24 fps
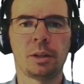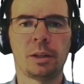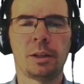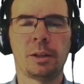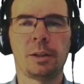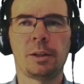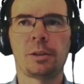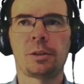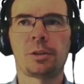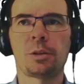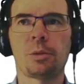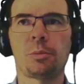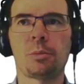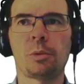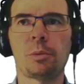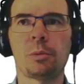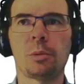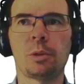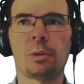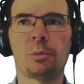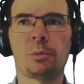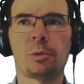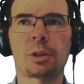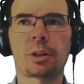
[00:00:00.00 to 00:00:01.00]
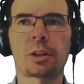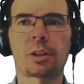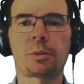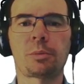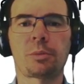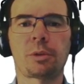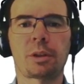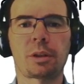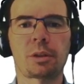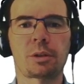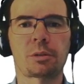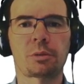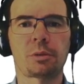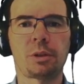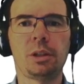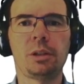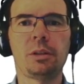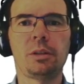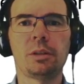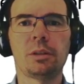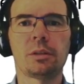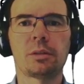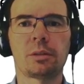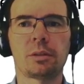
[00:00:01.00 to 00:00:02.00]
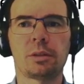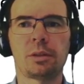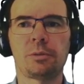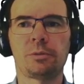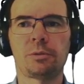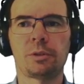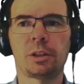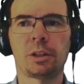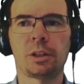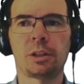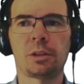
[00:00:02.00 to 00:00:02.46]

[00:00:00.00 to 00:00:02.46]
So we will work with a grid defined